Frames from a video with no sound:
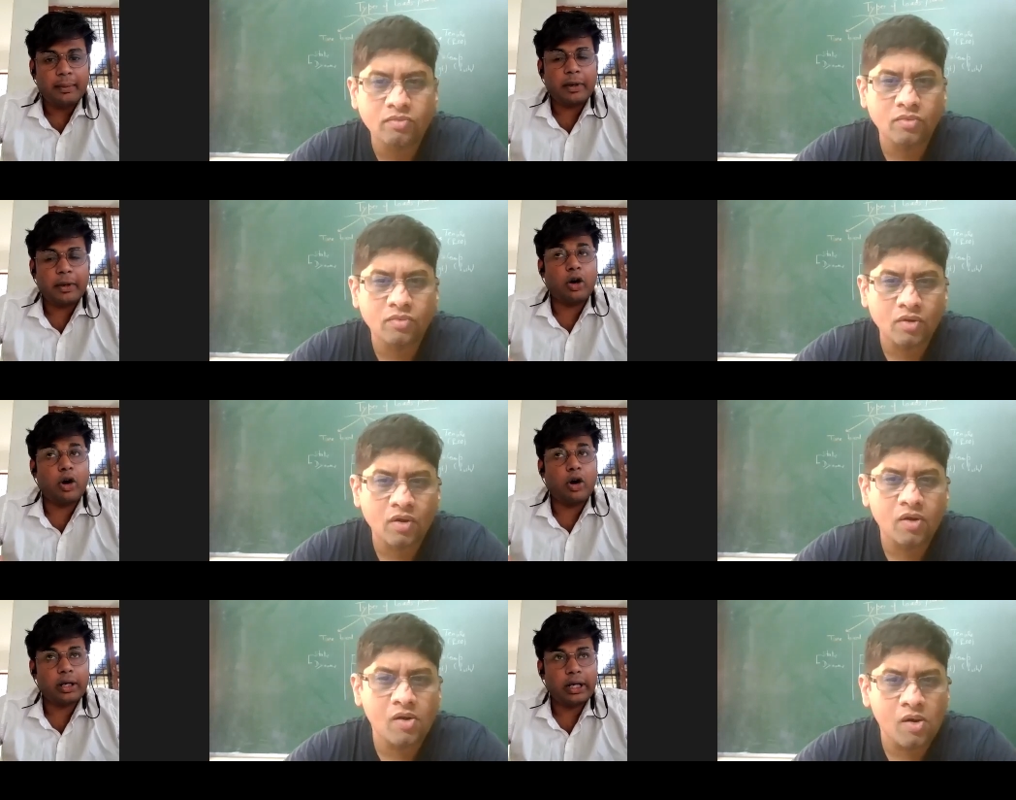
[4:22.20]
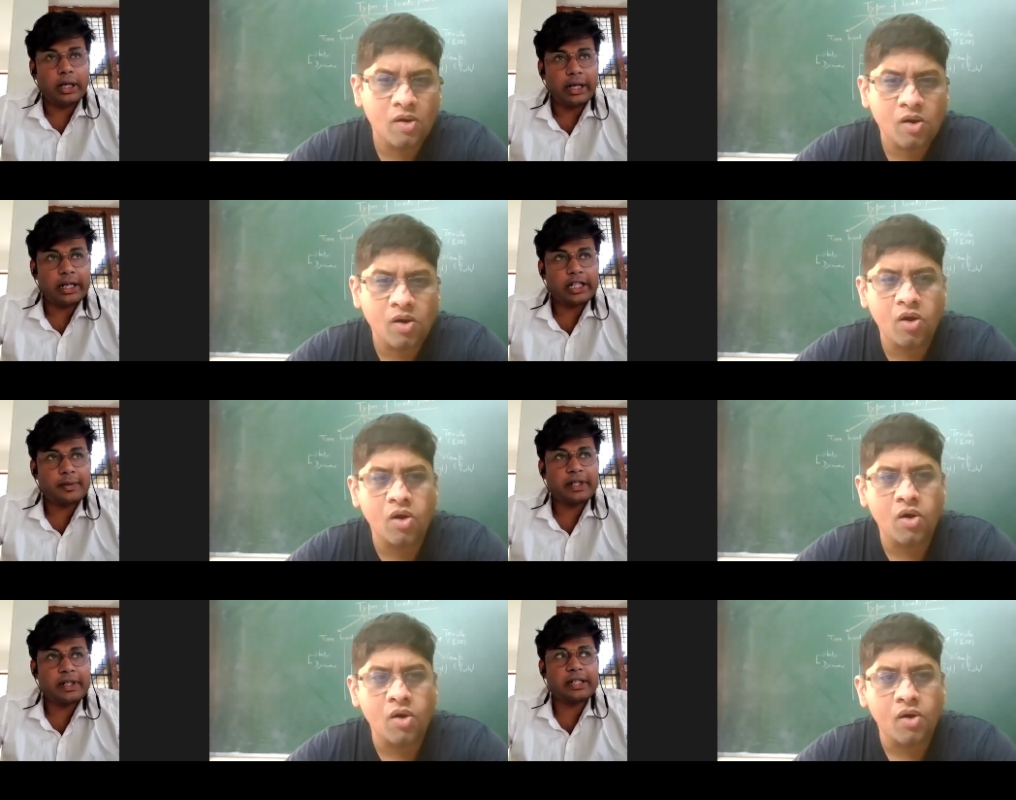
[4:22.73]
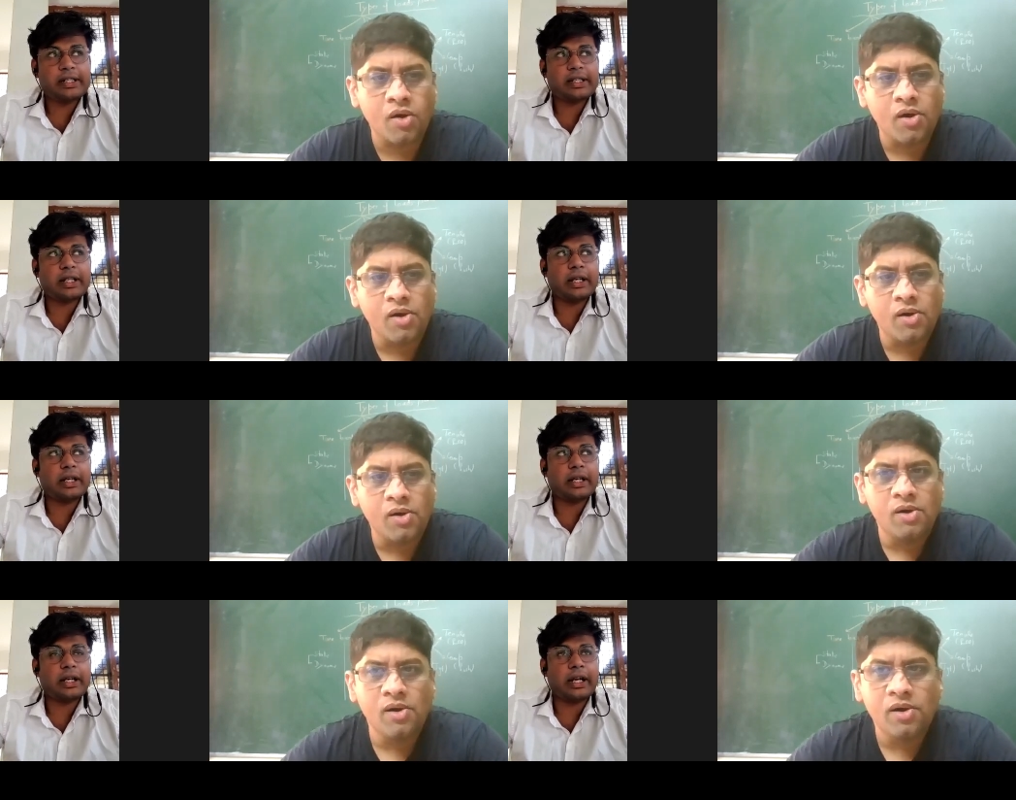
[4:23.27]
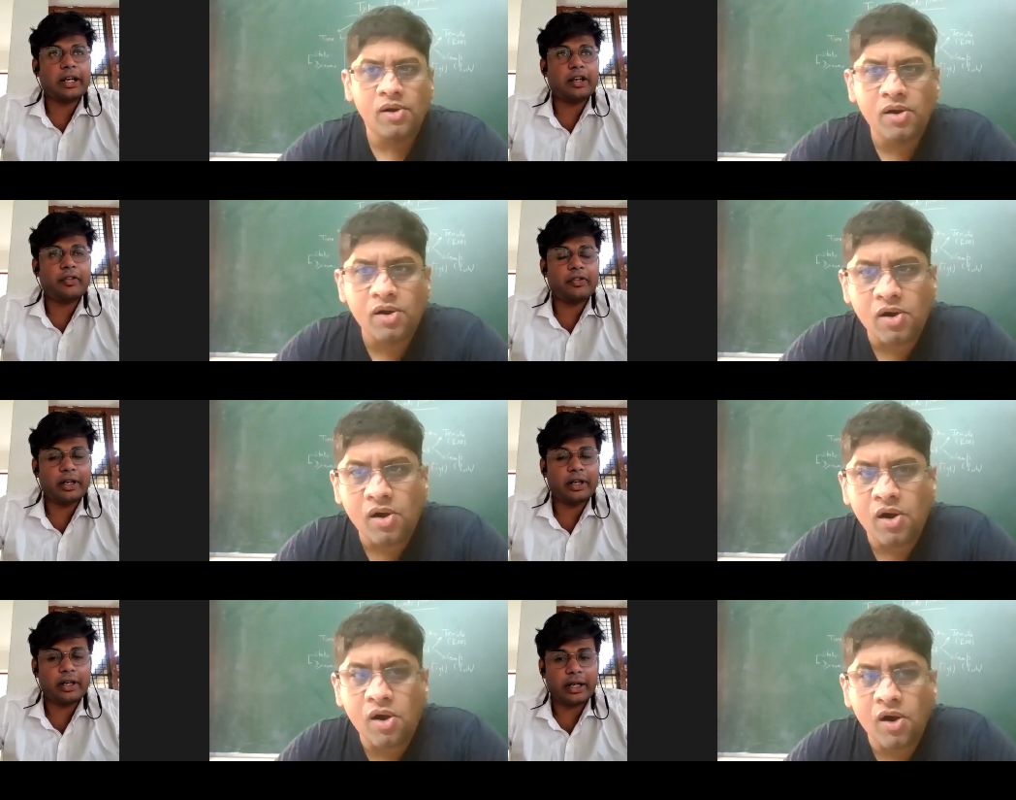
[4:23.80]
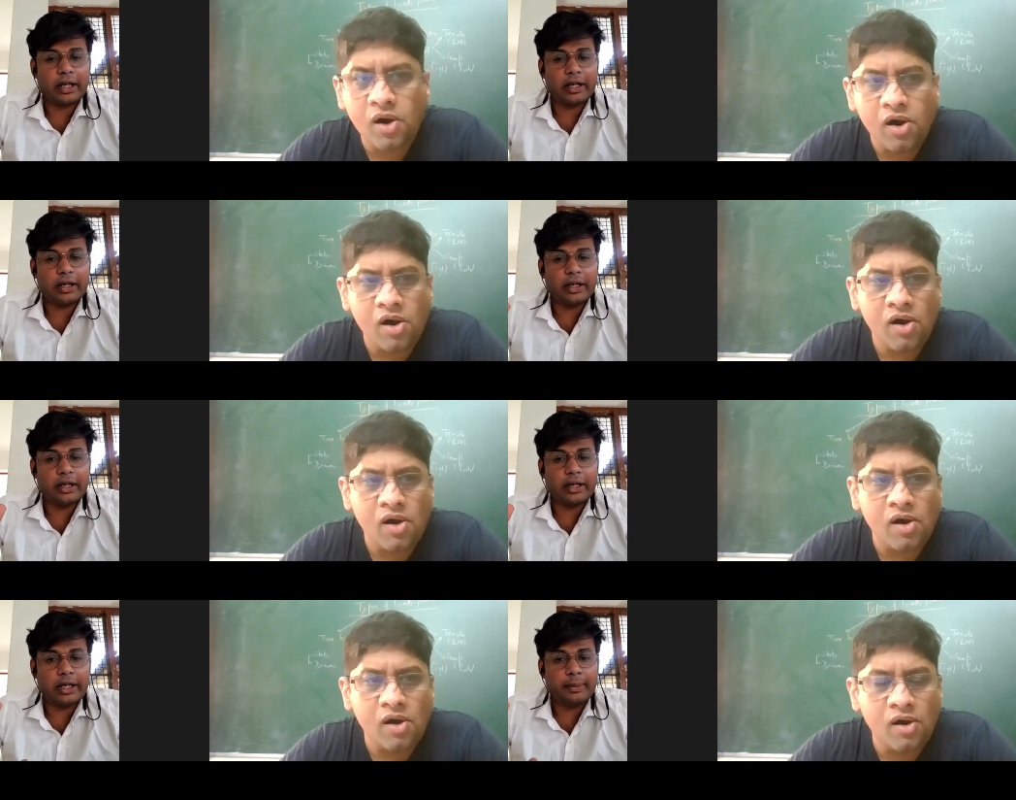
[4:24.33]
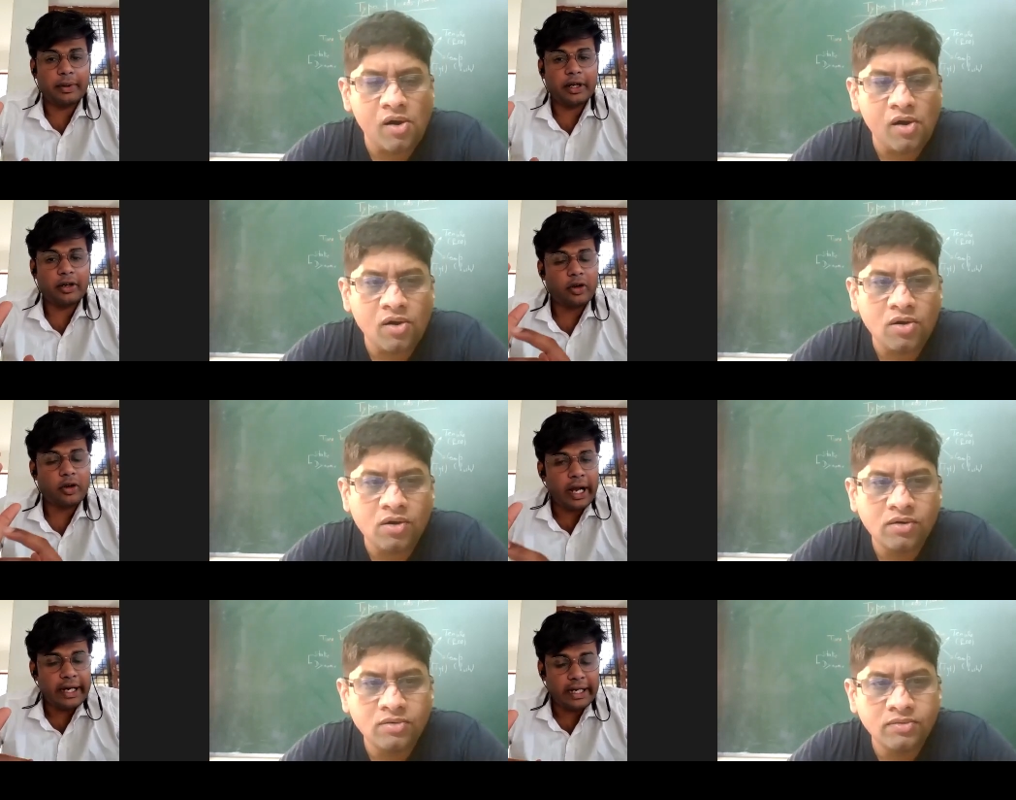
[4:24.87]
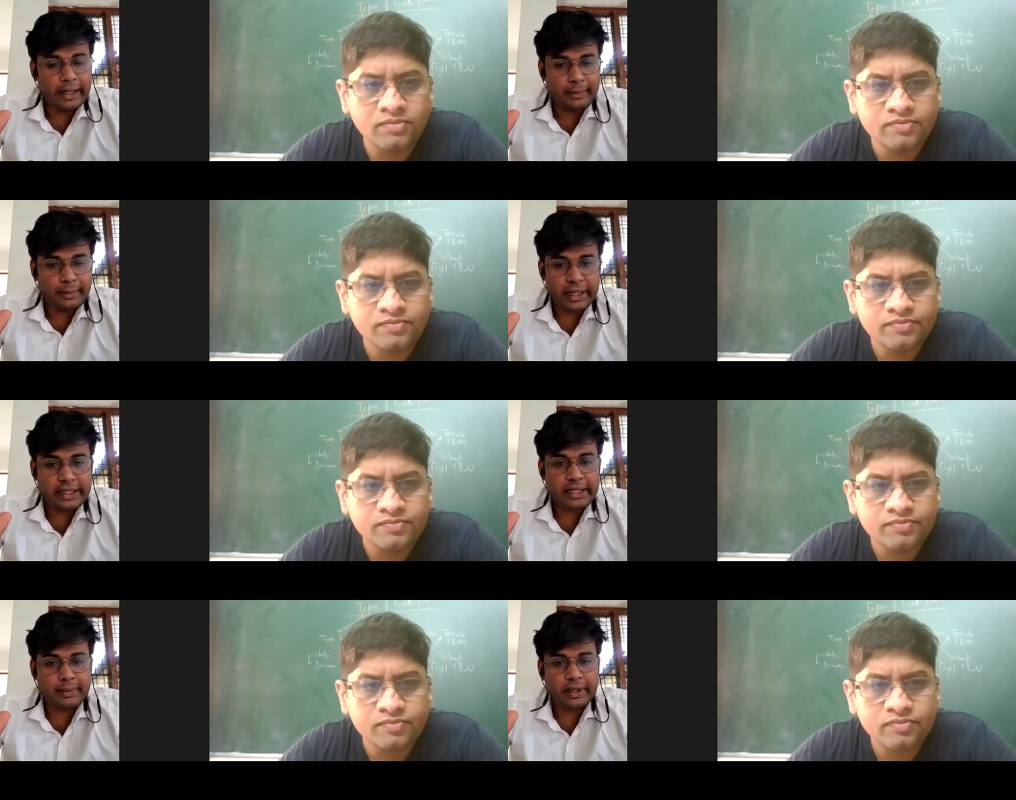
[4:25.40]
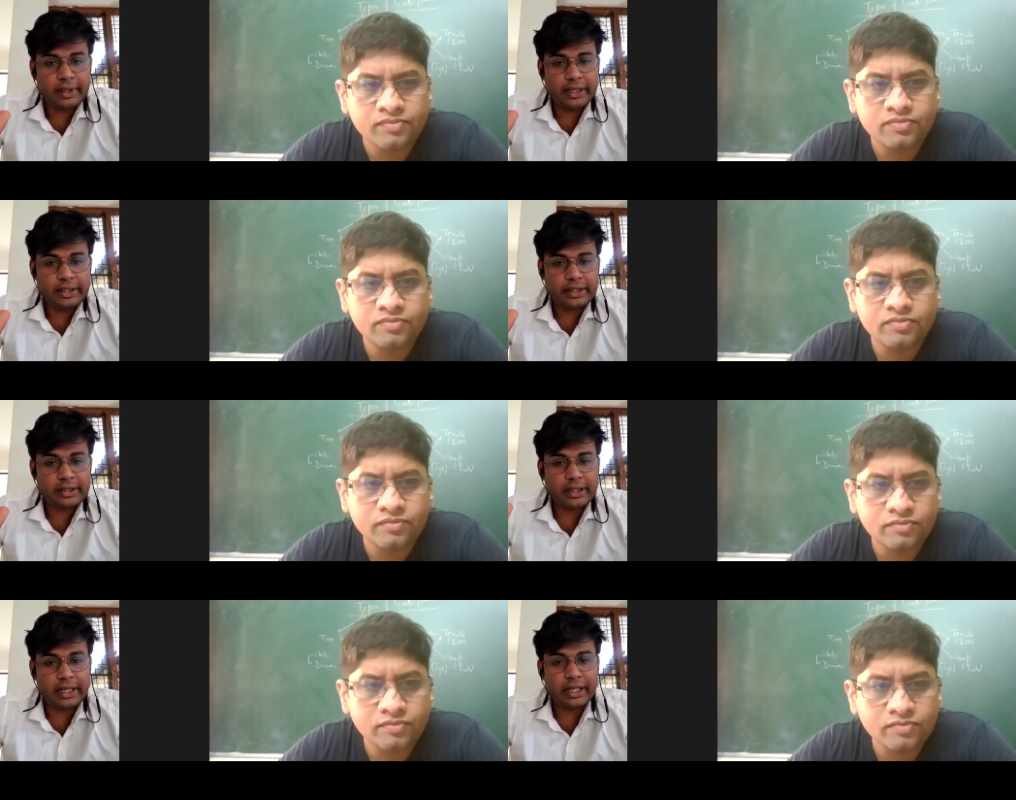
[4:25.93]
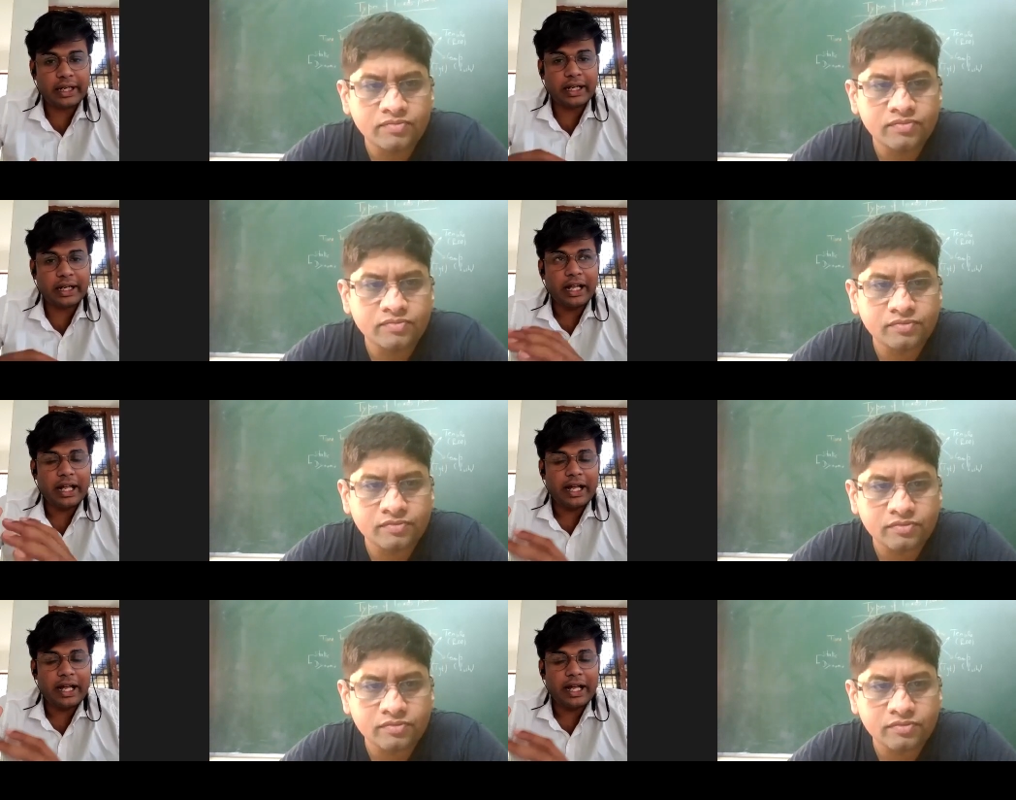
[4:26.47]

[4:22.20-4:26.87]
Speaker 1: But hot hardness means it's uh, kind of uh, uh, dependent to high temperature applications, like uh,